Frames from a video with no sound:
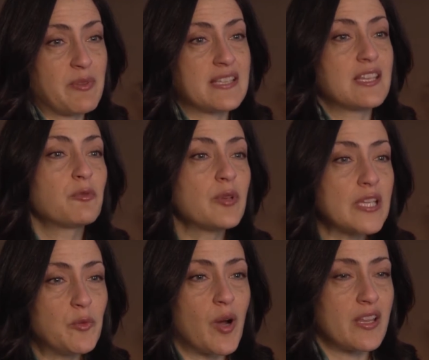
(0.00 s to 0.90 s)
Because they
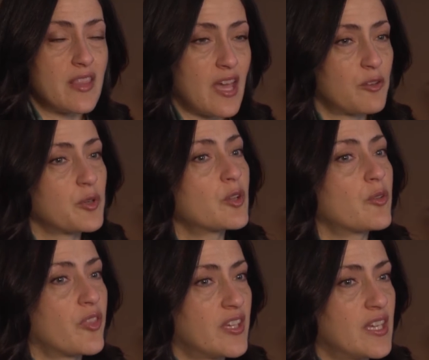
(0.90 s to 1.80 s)
really wanted that
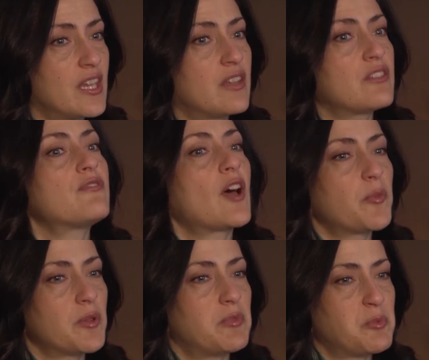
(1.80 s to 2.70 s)
critical thinking and
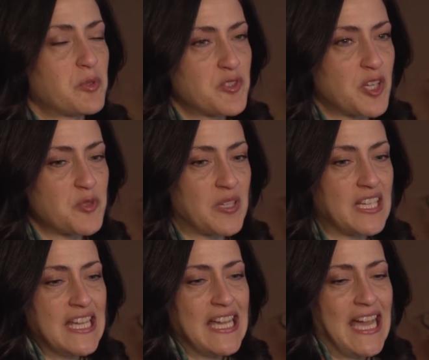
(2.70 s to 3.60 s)
developing people's judgment.